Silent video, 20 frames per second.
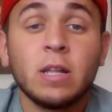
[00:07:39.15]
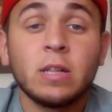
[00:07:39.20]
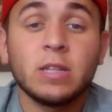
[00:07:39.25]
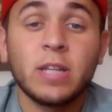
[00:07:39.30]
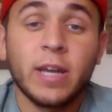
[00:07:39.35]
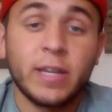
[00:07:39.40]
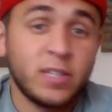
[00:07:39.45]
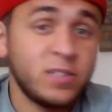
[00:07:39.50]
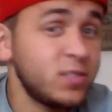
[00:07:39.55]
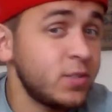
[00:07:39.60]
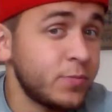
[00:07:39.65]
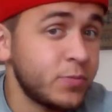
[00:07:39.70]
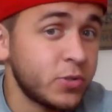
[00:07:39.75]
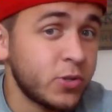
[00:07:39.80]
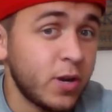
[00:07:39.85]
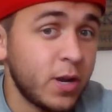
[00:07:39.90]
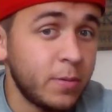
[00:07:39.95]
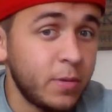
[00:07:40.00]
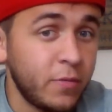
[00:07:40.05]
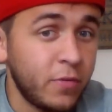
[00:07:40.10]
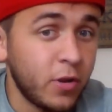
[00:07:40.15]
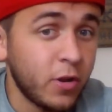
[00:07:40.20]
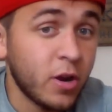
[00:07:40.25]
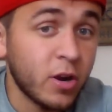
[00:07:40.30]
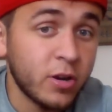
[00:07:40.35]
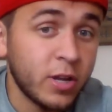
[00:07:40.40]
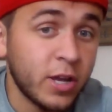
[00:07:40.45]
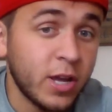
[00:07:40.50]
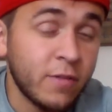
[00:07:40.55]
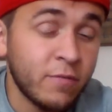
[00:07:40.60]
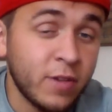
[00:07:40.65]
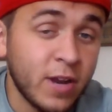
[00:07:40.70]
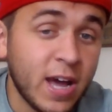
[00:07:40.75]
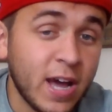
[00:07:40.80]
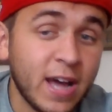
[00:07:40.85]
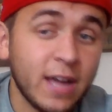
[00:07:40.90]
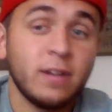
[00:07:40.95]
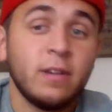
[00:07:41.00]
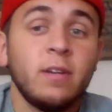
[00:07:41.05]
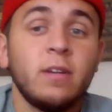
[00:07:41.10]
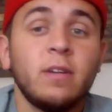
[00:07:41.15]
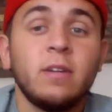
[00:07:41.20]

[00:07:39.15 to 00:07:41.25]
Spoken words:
Like and subscribe if you already have not.